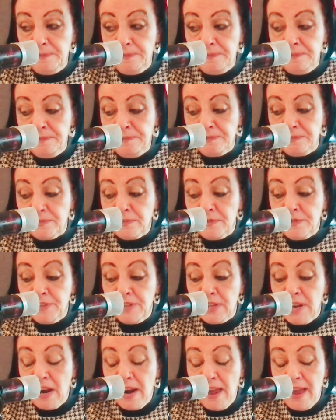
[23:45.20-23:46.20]
for the
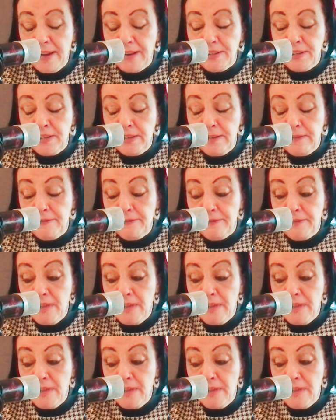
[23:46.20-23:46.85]
collective